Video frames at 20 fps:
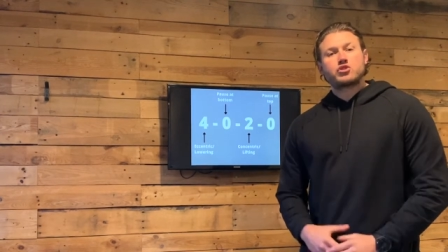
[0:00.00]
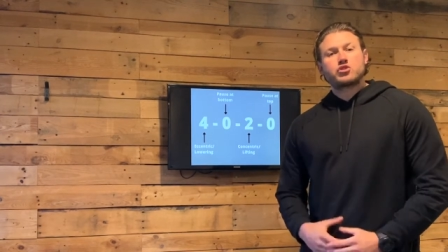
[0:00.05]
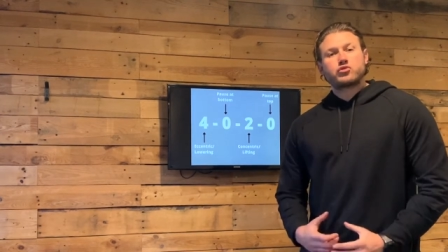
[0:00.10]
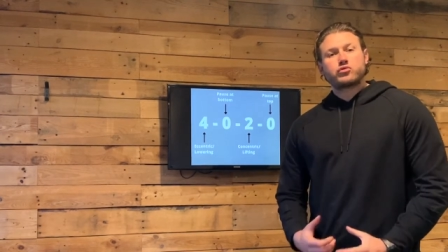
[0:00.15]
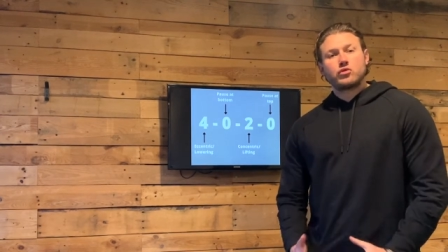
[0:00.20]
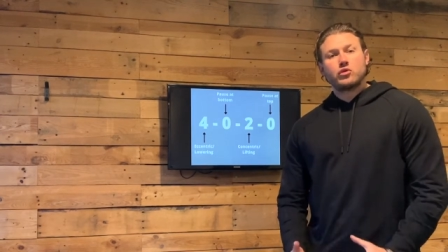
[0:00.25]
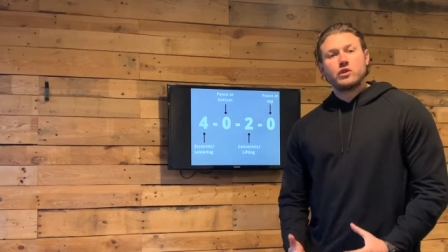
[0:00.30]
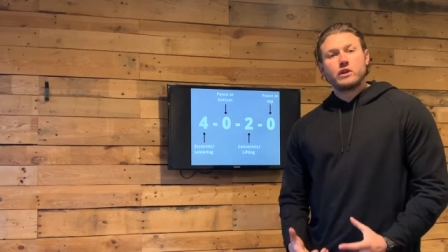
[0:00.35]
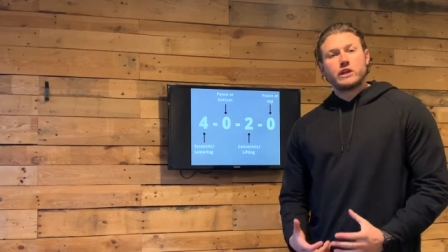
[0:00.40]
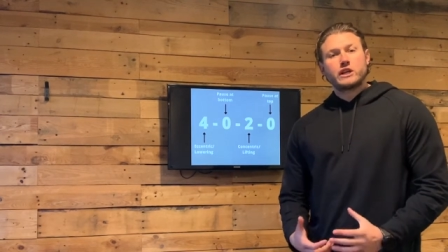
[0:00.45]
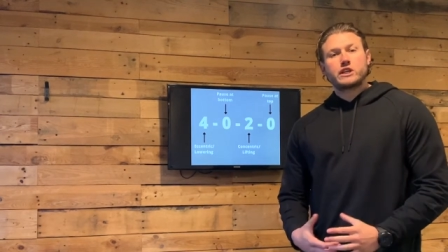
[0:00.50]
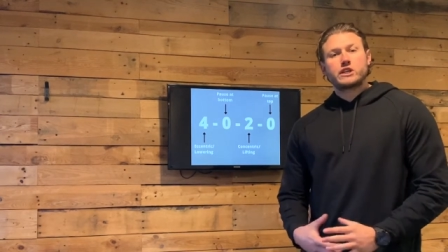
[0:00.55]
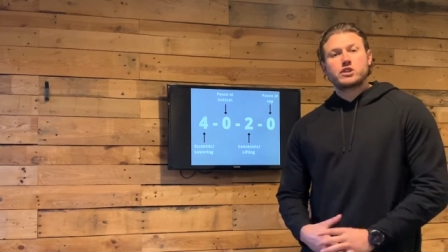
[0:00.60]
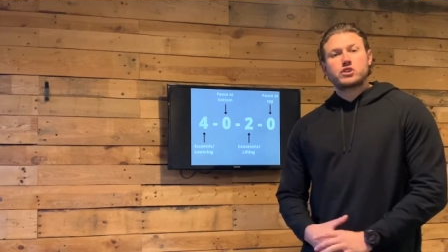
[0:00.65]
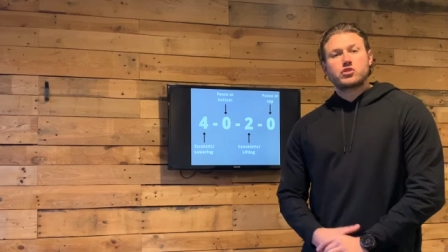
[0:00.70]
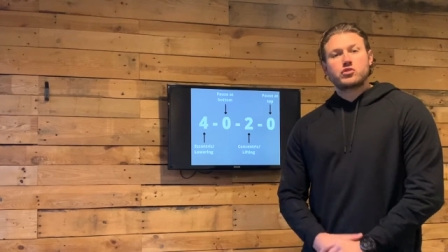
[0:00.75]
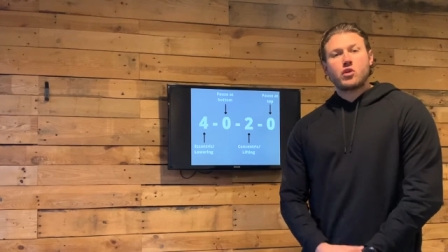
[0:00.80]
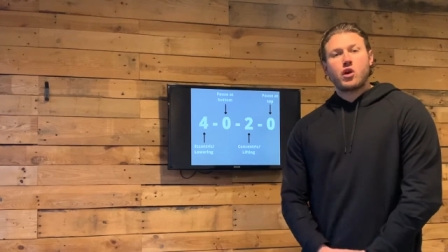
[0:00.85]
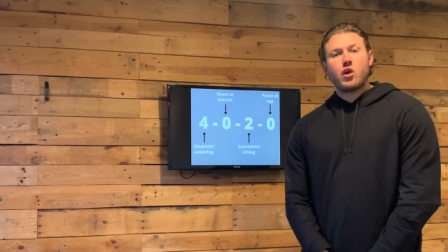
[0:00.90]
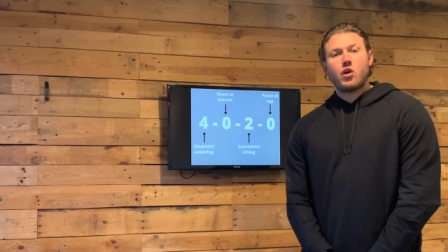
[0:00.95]
truly
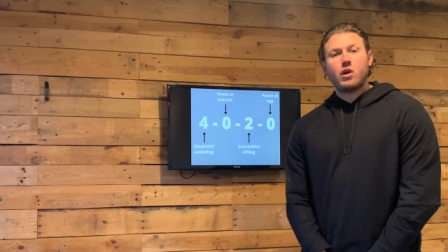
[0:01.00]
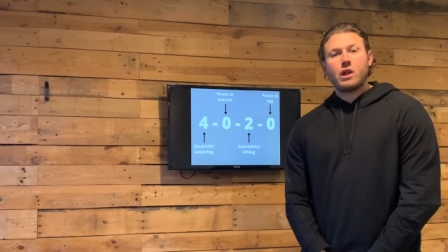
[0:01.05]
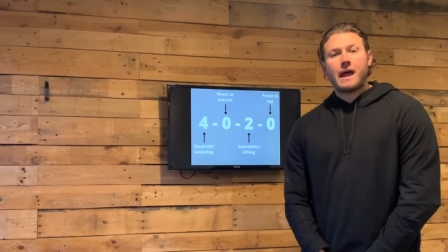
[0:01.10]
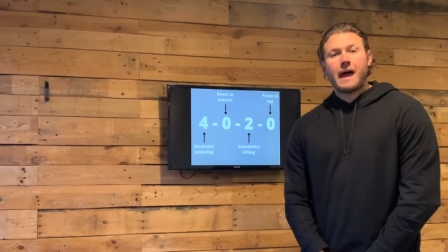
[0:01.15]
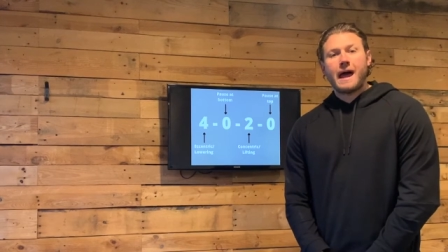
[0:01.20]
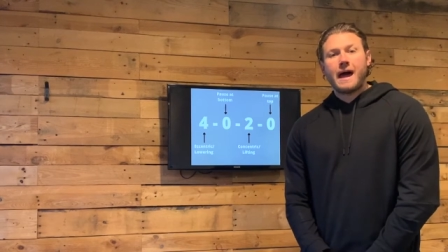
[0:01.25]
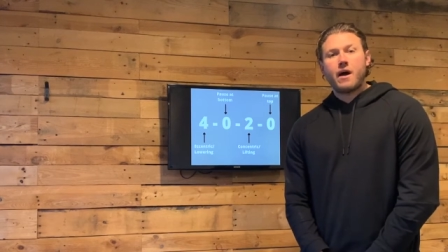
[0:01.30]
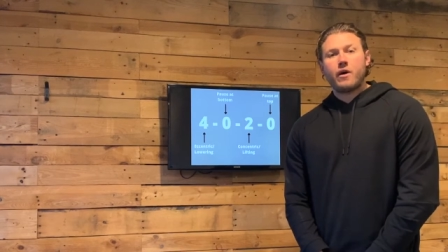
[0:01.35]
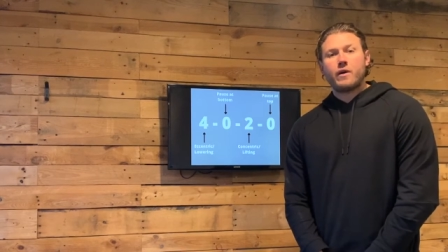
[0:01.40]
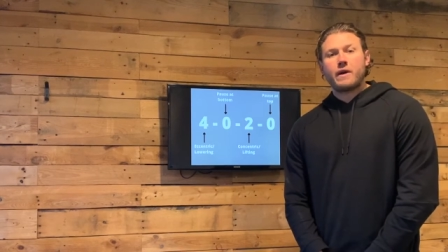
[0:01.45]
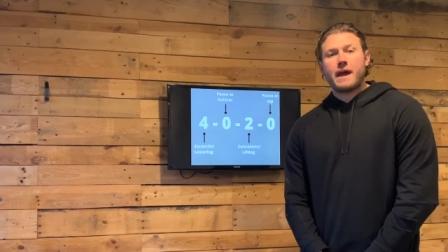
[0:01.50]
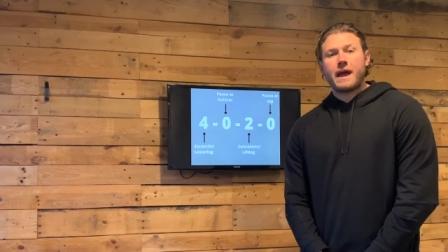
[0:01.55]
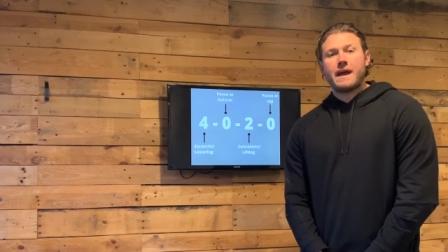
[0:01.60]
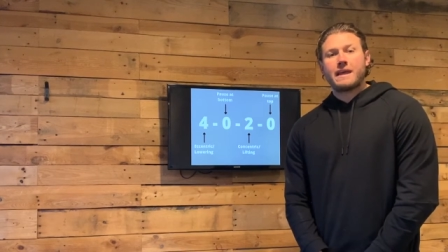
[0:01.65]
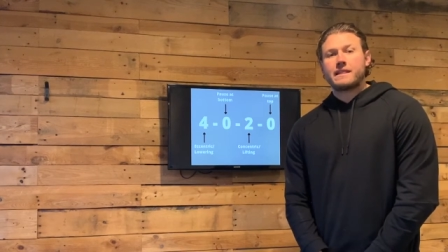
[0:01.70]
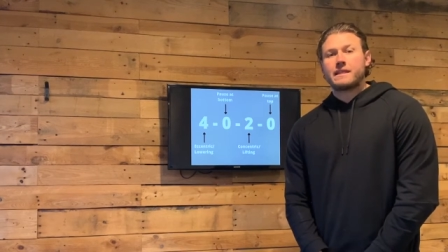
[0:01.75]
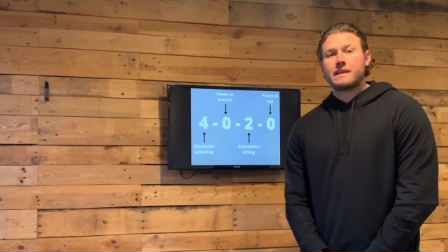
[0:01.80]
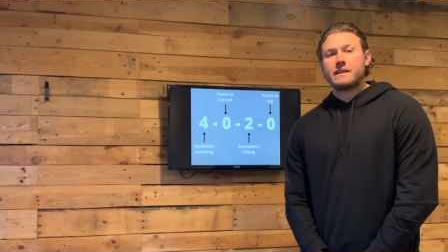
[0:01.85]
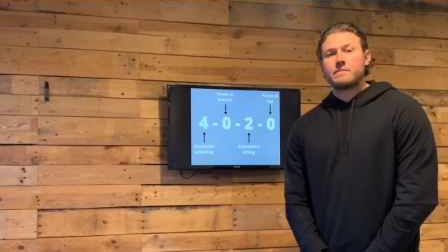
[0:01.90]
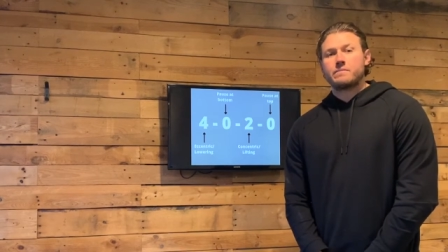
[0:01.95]
control how an
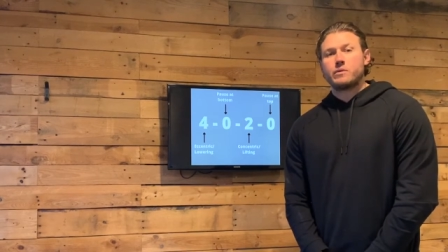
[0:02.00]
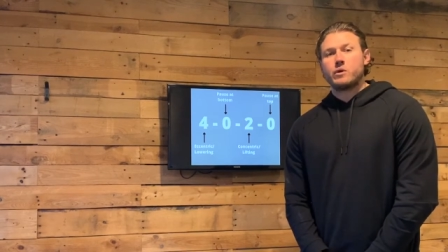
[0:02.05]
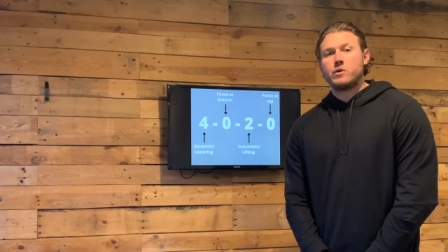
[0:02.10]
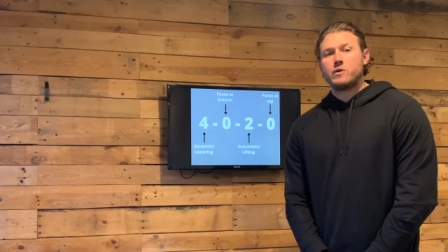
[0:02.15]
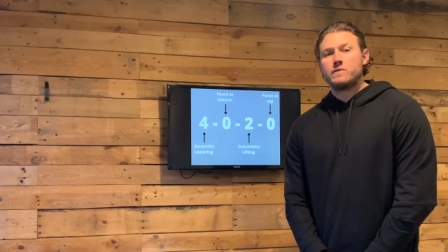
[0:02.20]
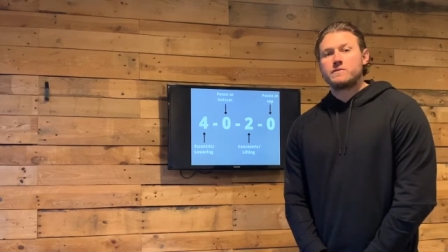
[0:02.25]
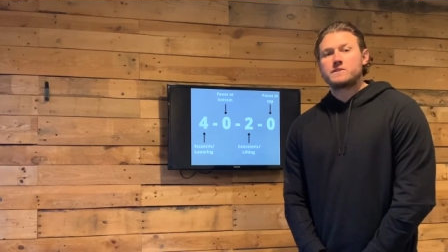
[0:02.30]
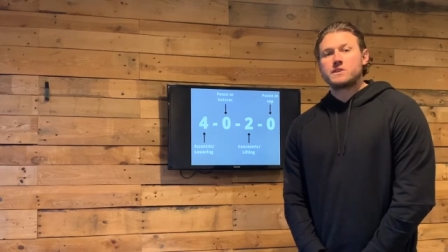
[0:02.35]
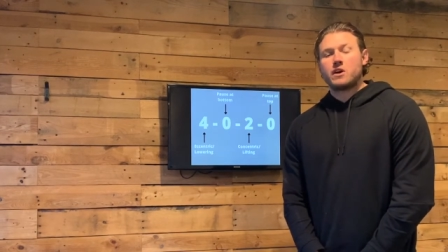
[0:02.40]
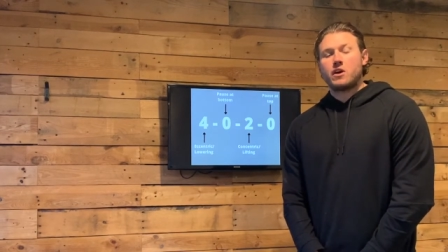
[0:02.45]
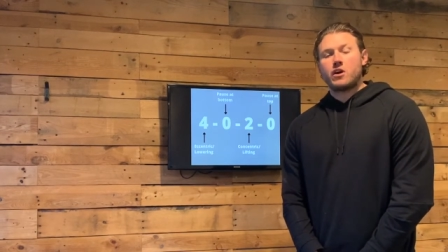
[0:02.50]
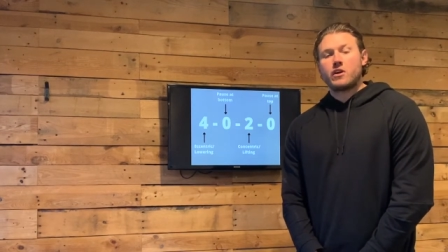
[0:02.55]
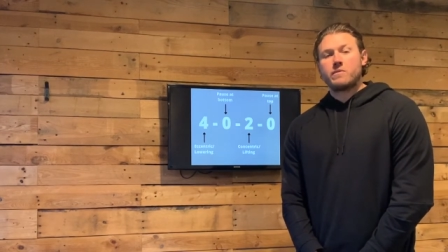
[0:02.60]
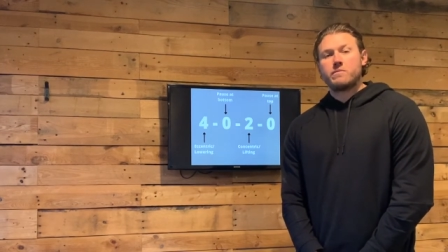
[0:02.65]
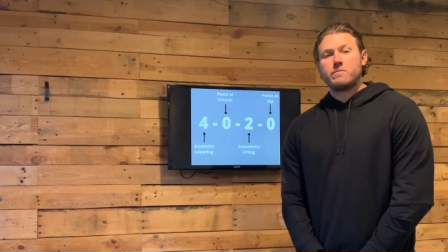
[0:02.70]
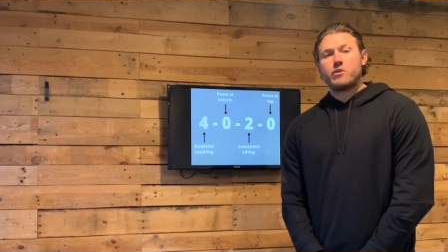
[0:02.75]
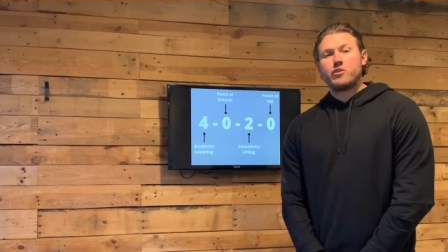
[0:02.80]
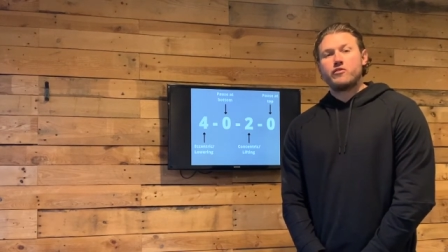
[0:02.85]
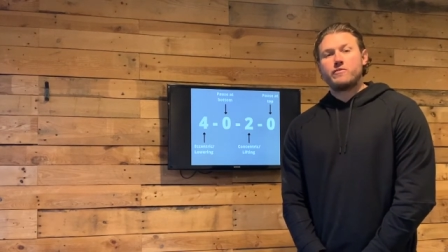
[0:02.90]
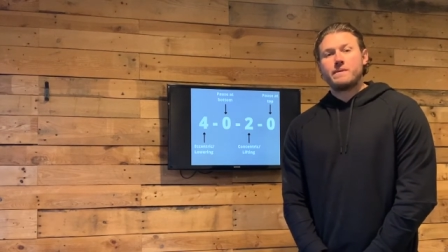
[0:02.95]
athlete moves on a
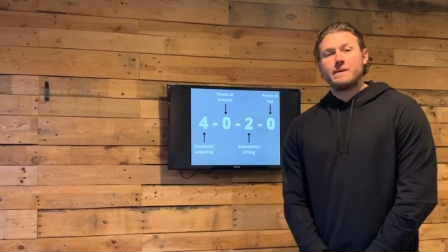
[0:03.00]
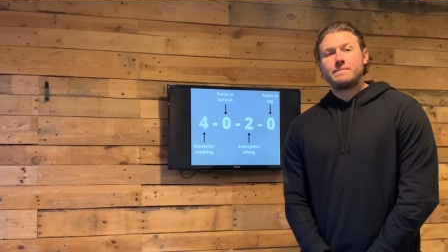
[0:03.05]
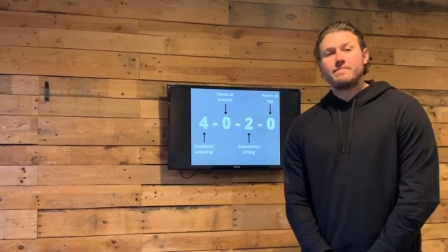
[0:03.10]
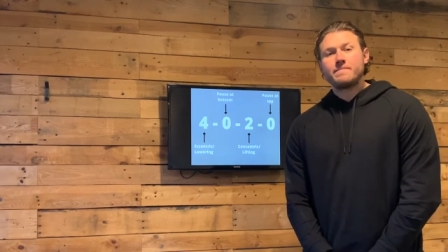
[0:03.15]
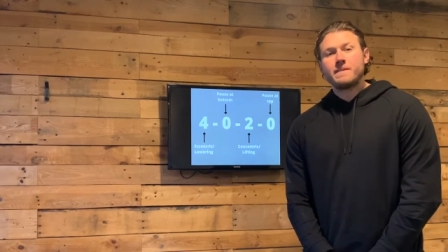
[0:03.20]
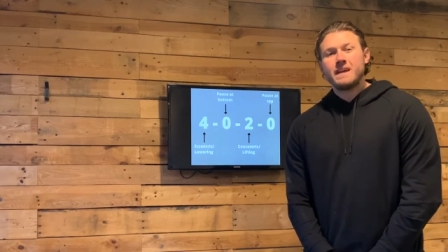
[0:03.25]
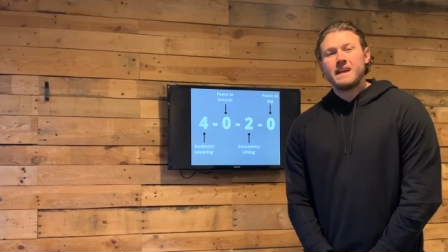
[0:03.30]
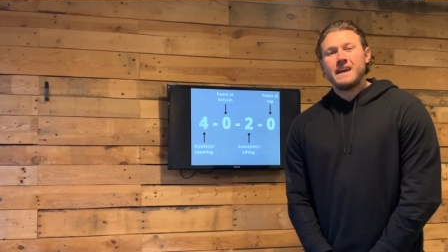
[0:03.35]
movement,